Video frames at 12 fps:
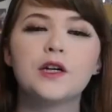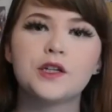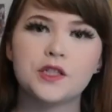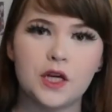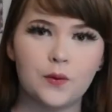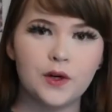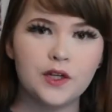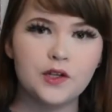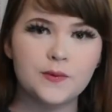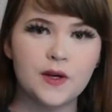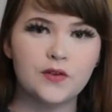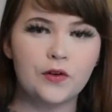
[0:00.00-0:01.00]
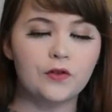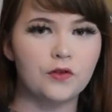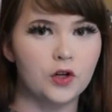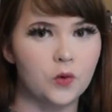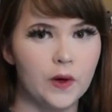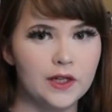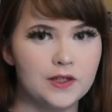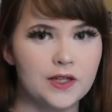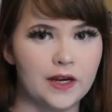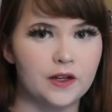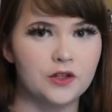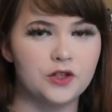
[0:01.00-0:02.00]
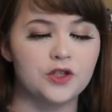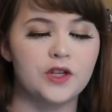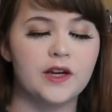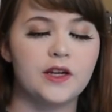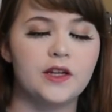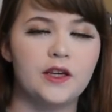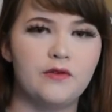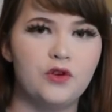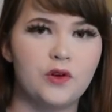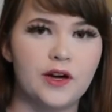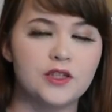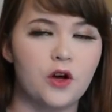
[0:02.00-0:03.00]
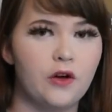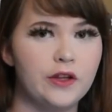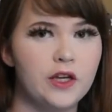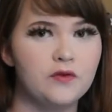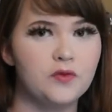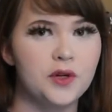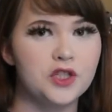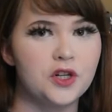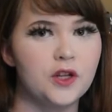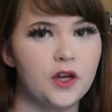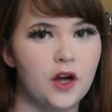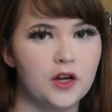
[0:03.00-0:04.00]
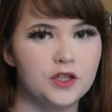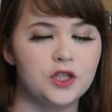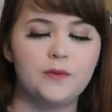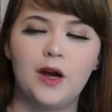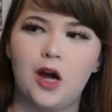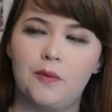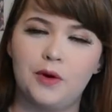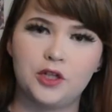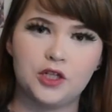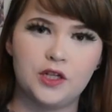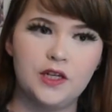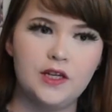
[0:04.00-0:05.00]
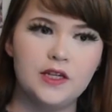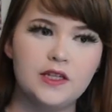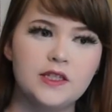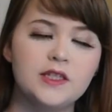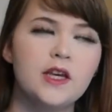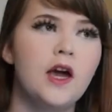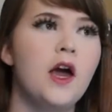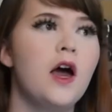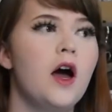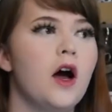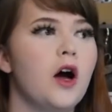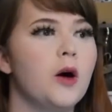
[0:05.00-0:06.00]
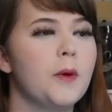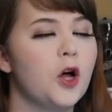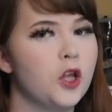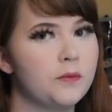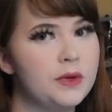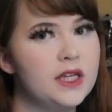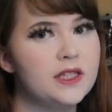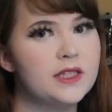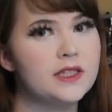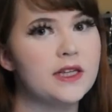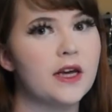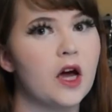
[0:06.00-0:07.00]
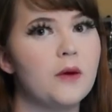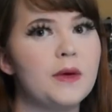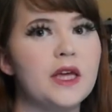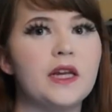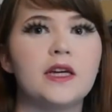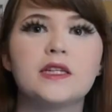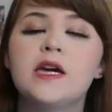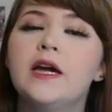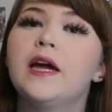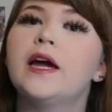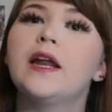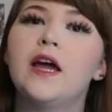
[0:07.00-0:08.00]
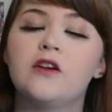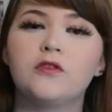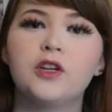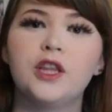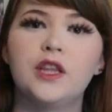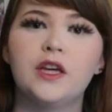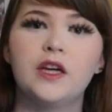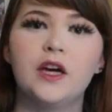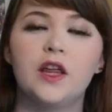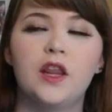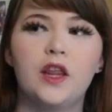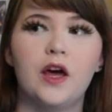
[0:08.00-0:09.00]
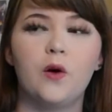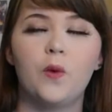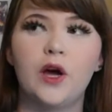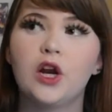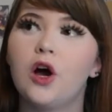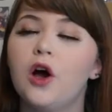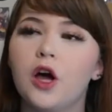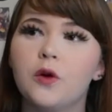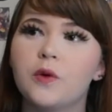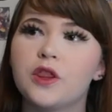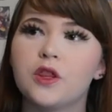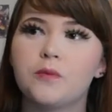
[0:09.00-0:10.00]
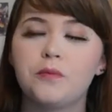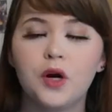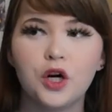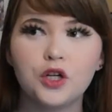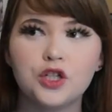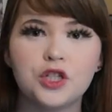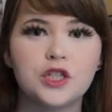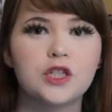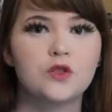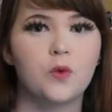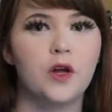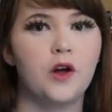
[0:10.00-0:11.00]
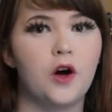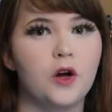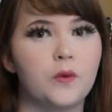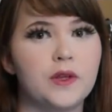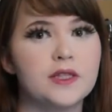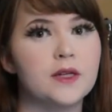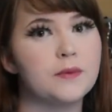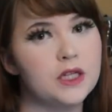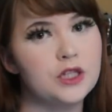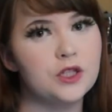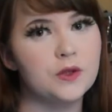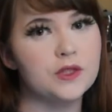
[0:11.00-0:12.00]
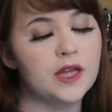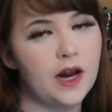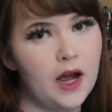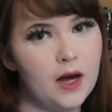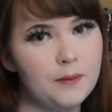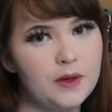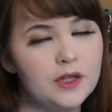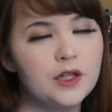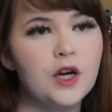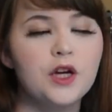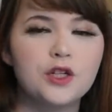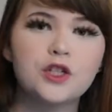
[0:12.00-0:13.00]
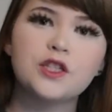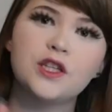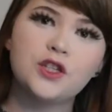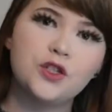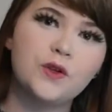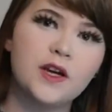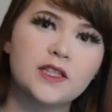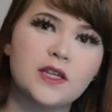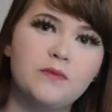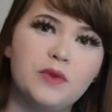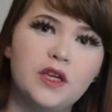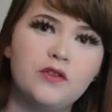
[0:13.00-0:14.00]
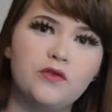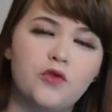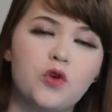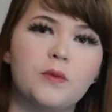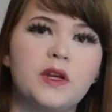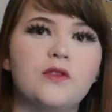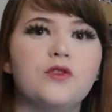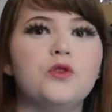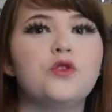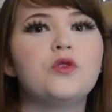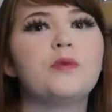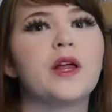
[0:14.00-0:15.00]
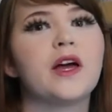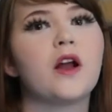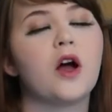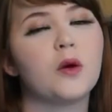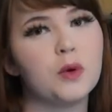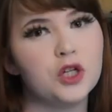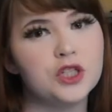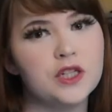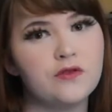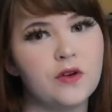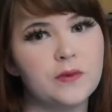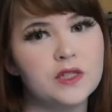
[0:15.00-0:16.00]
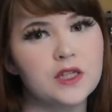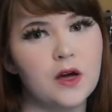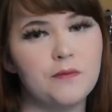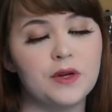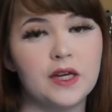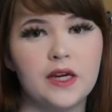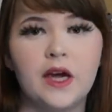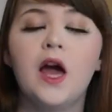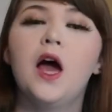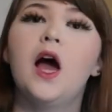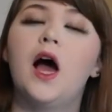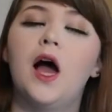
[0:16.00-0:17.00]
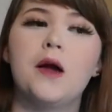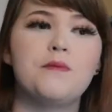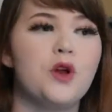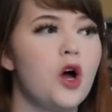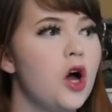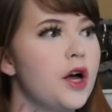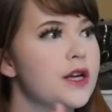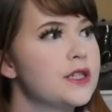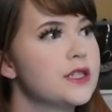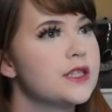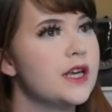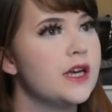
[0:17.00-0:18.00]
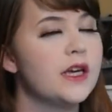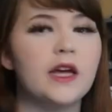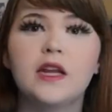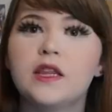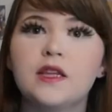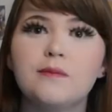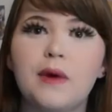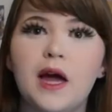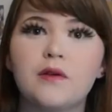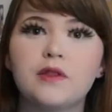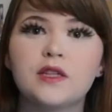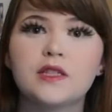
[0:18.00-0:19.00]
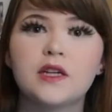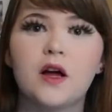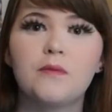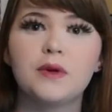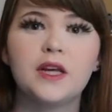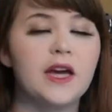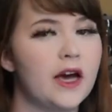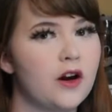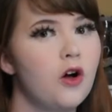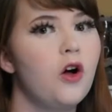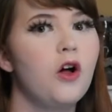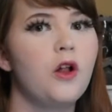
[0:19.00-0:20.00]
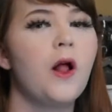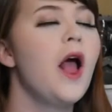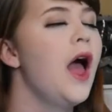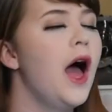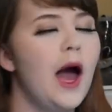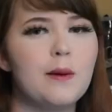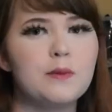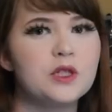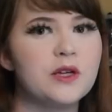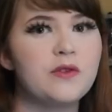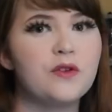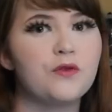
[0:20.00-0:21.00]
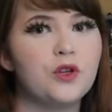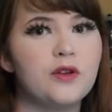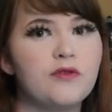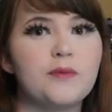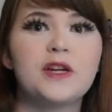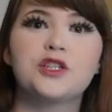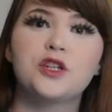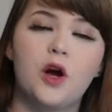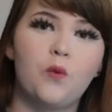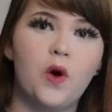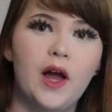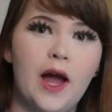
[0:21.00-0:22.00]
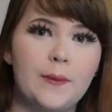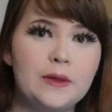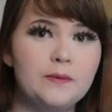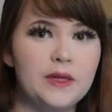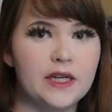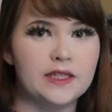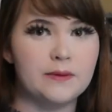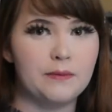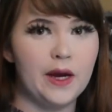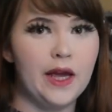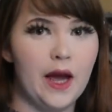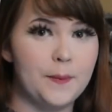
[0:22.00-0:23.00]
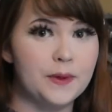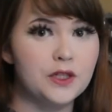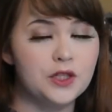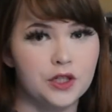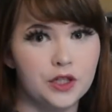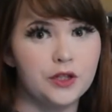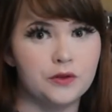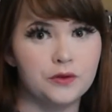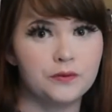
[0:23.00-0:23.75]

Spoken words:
So I want to use my phone for a quick second just so I could give you guys all the information on the costume, how much it is, all the pieces that come in it, and everything that went on with the purchase, went on with some issues that happened, just so that you guys can be informed if you do plan on purchasing from this company. I'm not saying anything bad with this company at all. I'm just giving full information on what happened because it might happen to you.